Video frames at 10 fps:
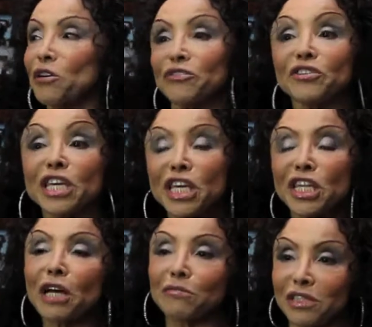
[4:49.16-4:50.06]
or
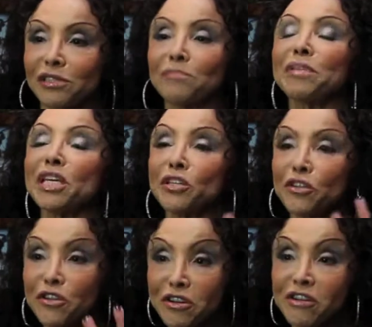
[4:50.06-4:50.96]
seen, I was
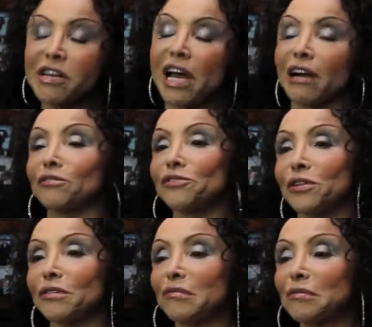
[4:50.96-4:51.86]
being heard now.
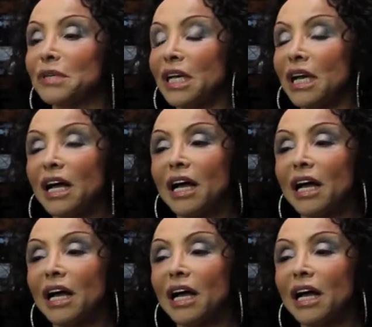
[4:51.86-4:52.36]
So